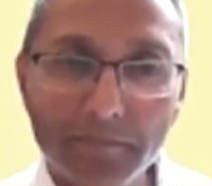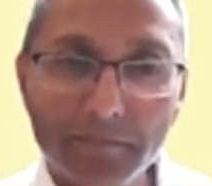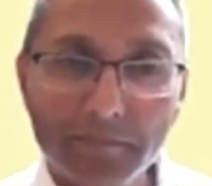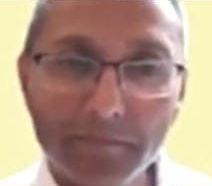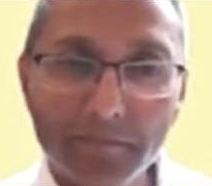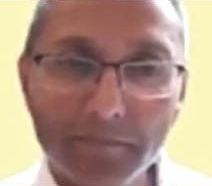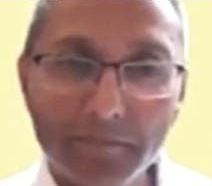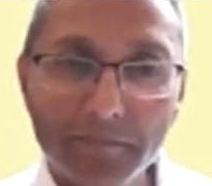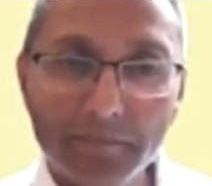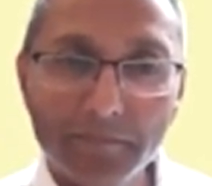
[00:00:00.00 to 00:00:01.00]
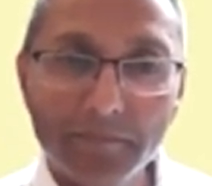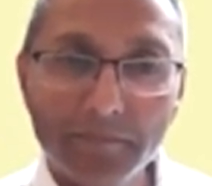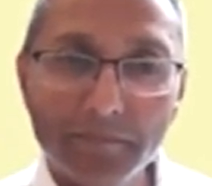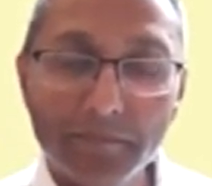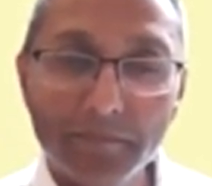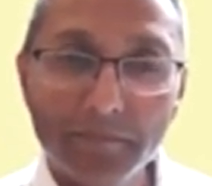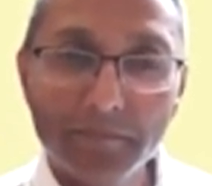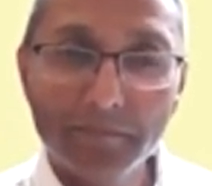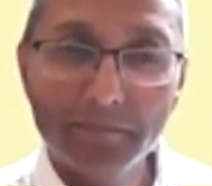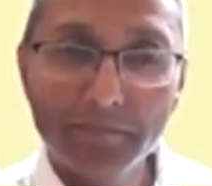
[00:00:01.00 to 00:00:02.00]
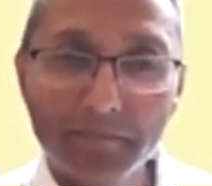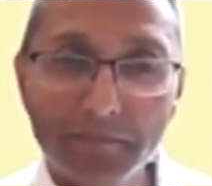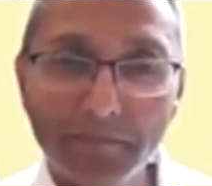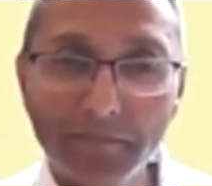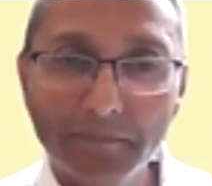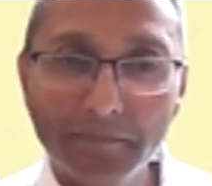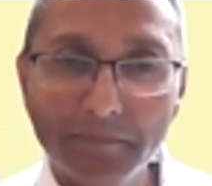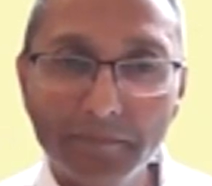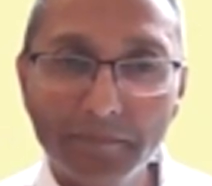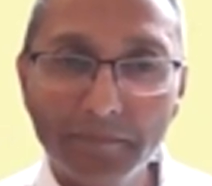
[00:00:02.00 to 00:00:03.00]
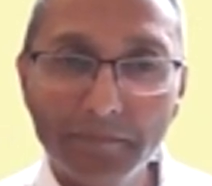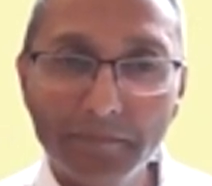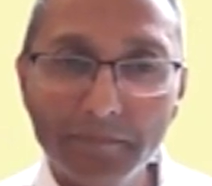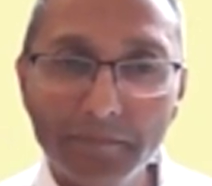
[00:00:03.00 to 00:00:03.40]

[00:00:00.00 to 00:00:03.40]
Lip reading: [no speech]